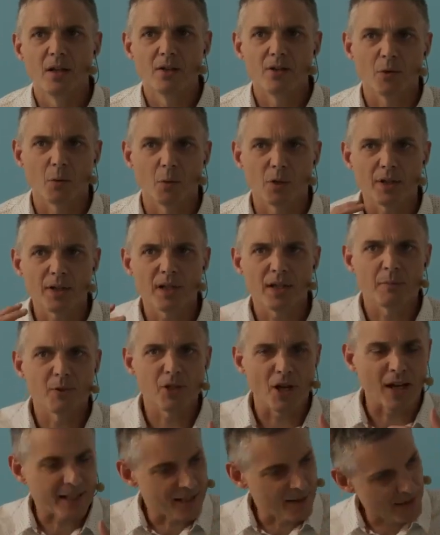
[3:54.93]
So what are the
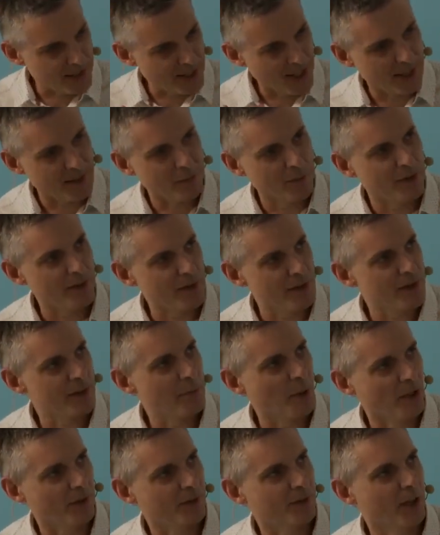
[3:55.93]
objectives then with this
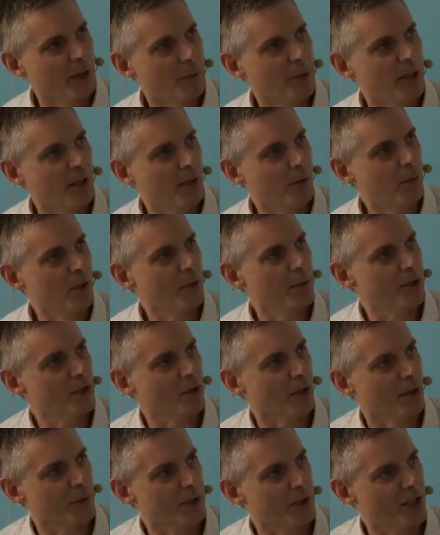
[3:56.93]
Sparse LBL? What are we
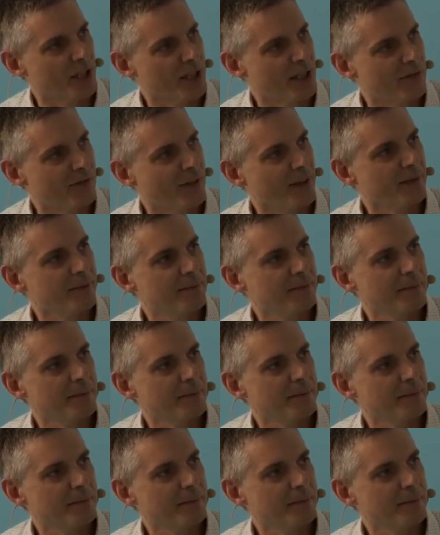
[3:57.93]
trying to achieve?